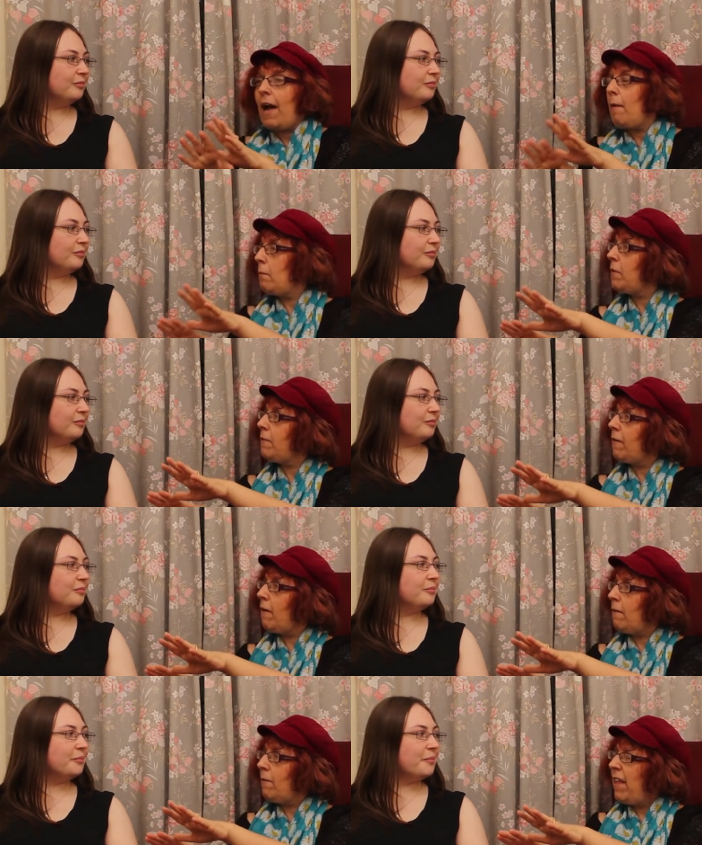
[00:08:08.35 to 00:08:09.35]
Speaker 1: can't move
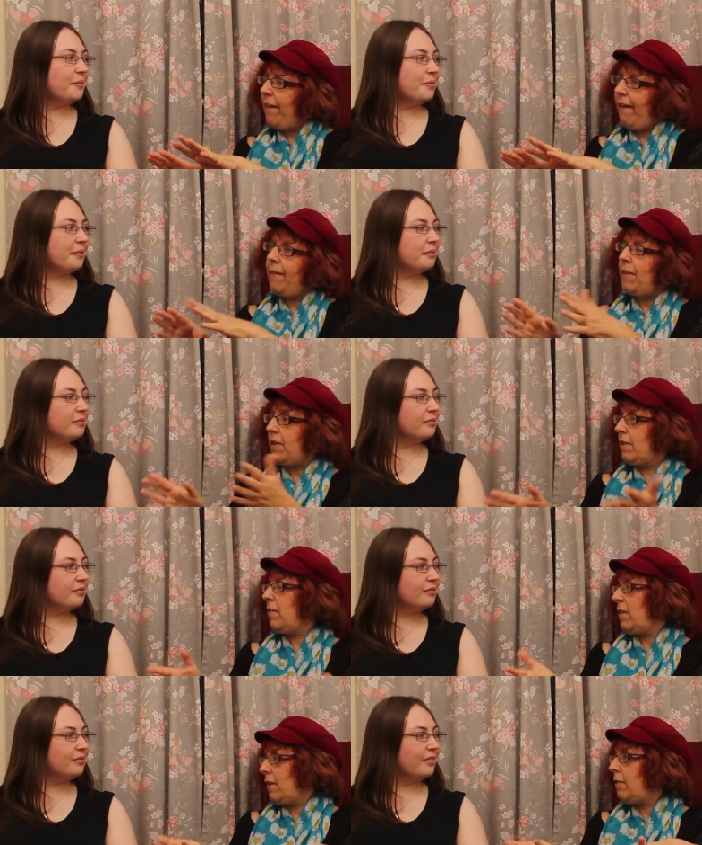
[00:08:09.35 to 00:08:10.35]
on mm. and then
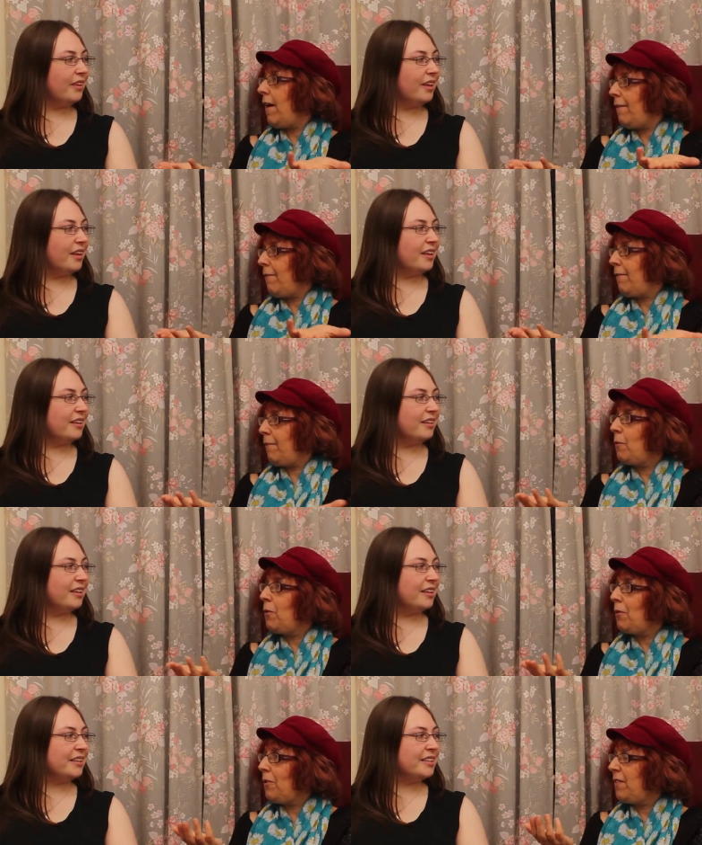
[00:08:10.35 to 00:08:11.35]
you you have yeah.
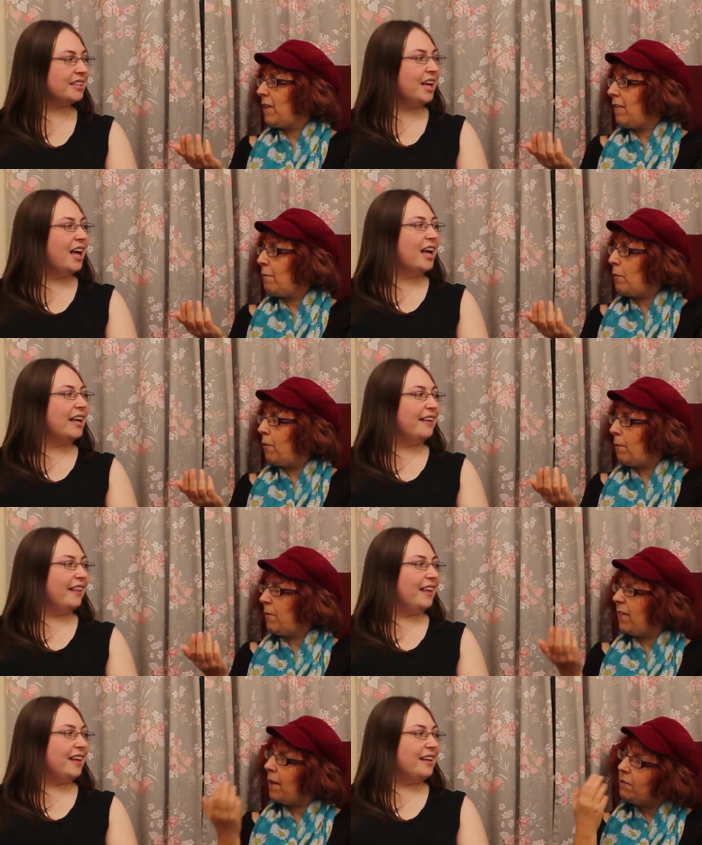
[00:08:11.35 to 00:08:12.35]
wars and you have
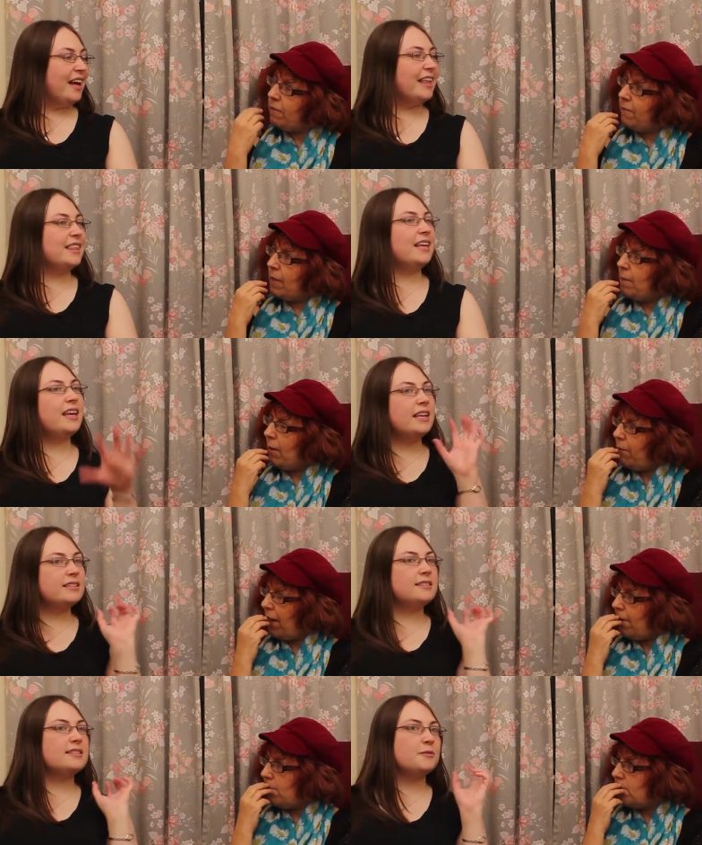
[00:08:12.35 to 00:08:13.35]
problems yeah. how do you feel I think about it's
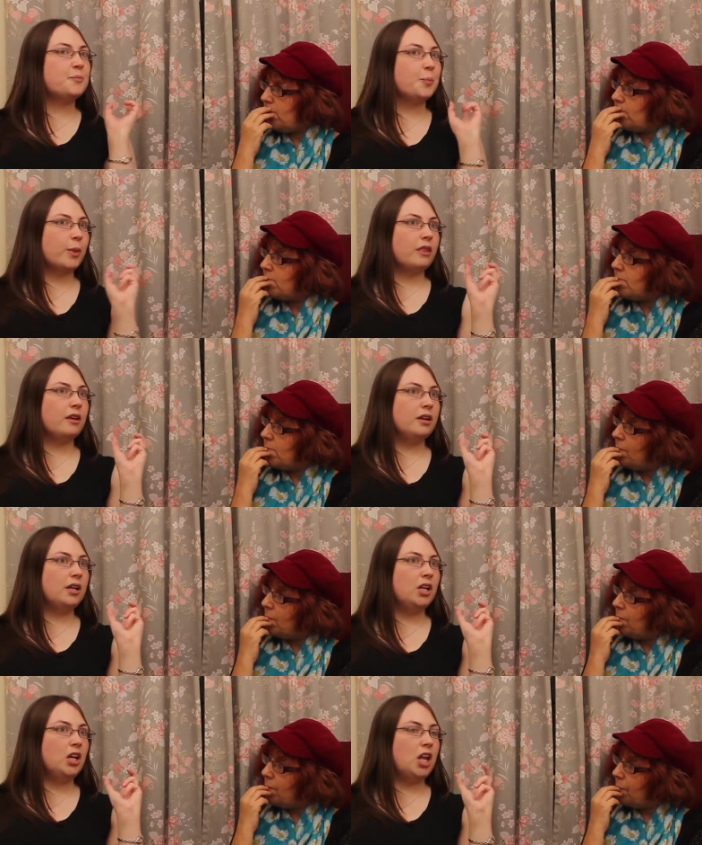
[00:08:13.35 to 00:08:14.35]
that?
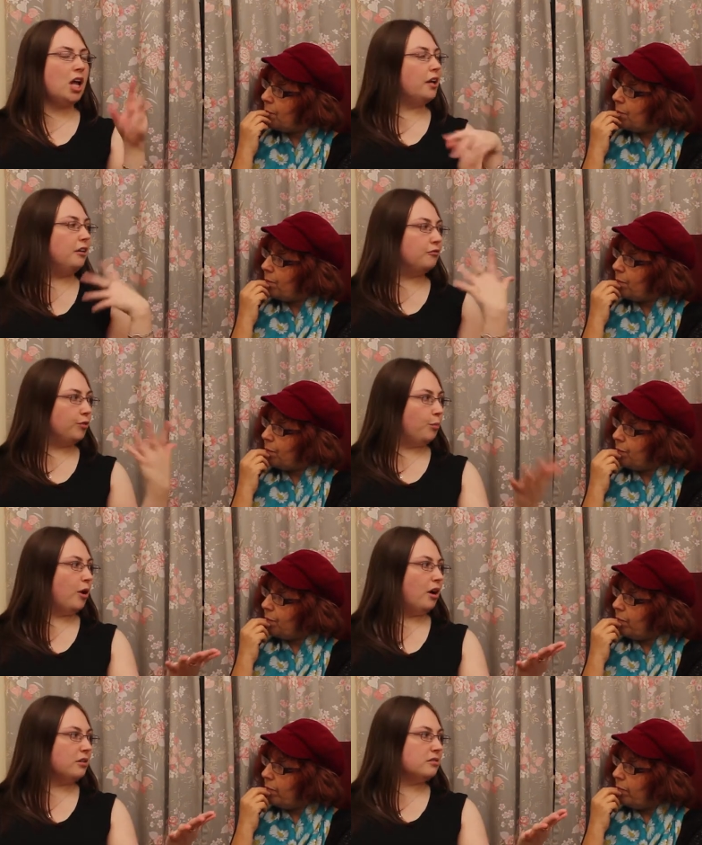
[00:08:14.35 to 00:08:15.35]
Speaker 2: learning from the
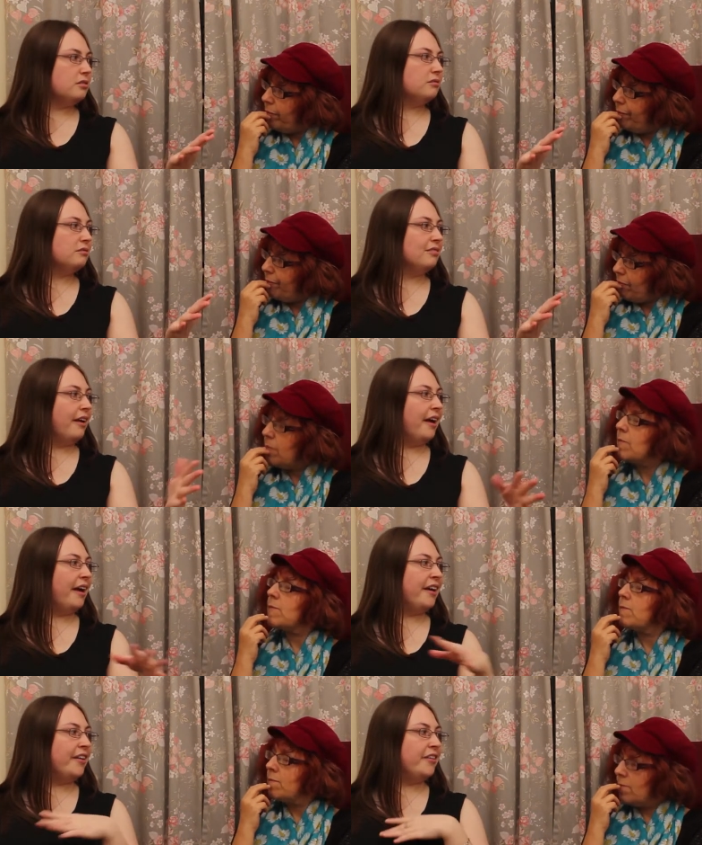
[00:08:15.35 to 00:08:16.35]
past
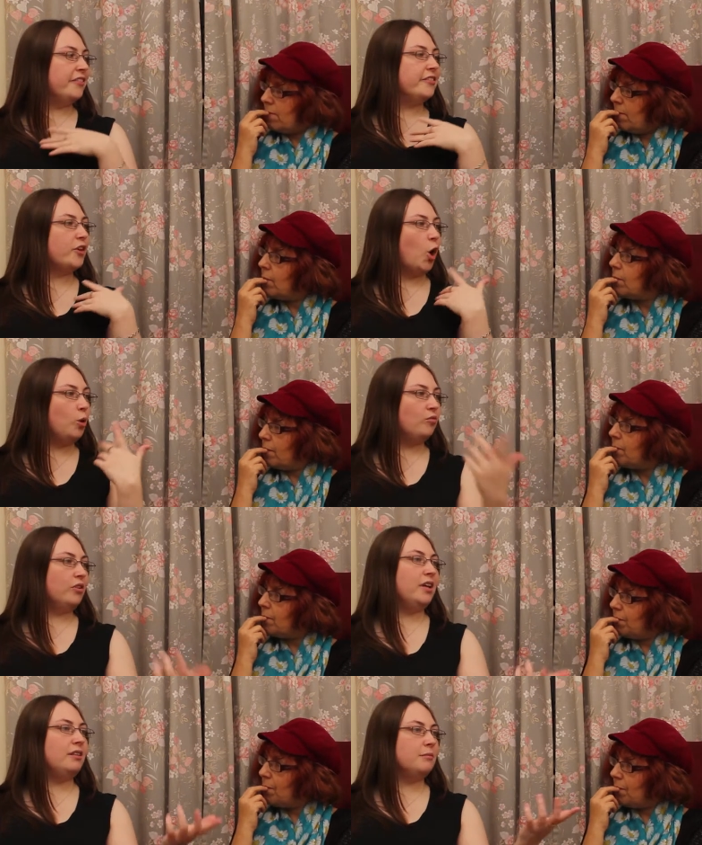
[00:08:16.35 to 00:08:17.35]
mm-hmm. and
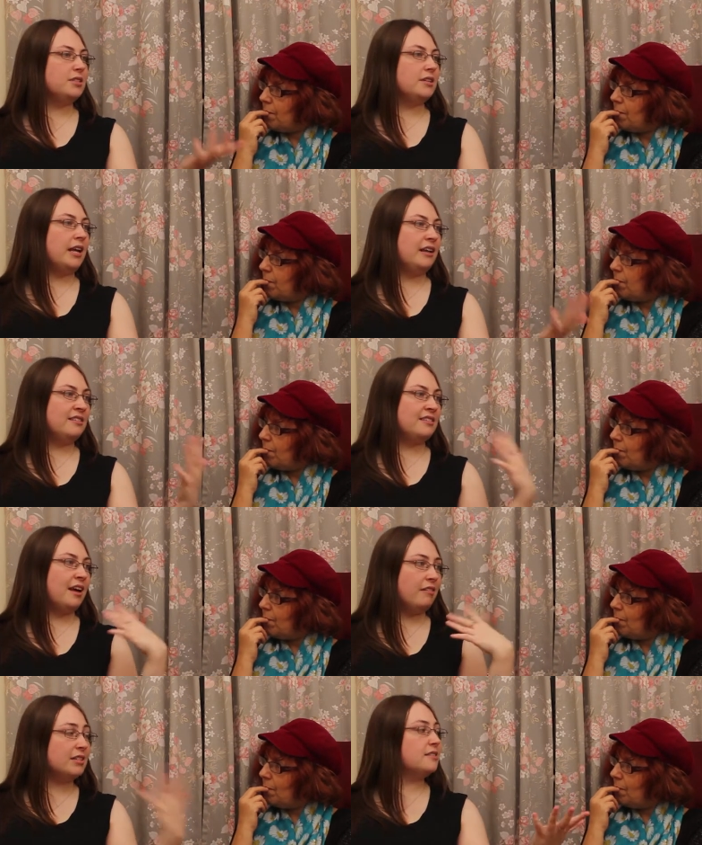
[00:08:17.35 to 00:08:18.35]
hopefully the mistakes
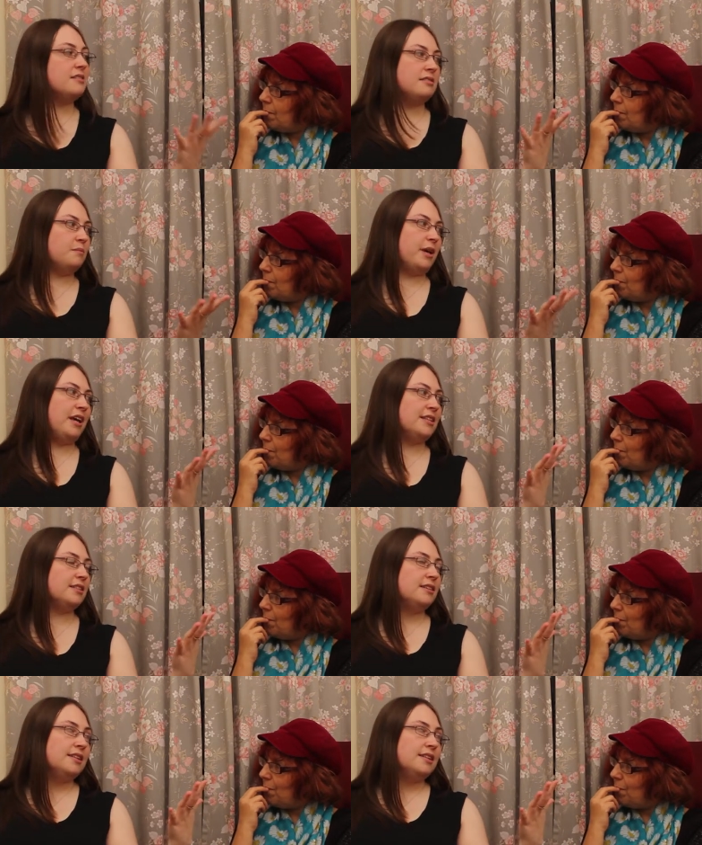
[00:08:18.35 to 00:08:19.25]
that our ancestors made